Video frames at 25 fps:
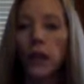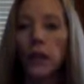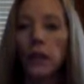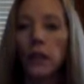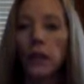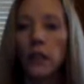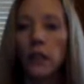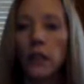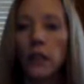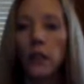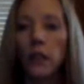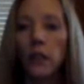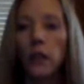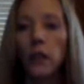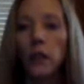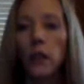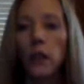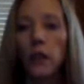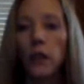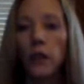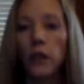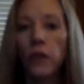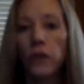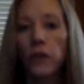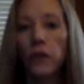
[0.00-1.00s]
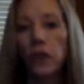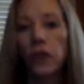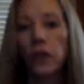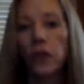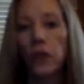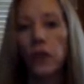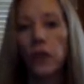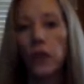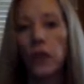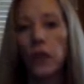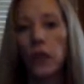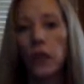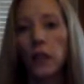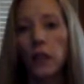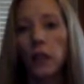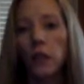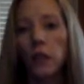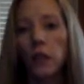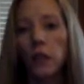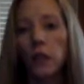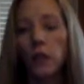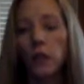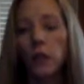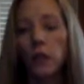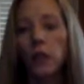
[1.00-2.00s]
He assisted refugees
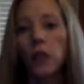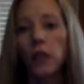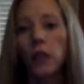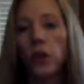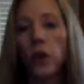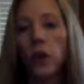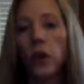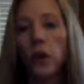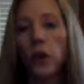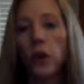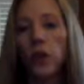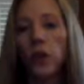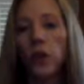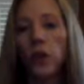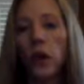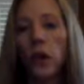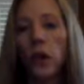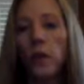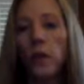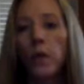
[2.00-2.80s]
in returning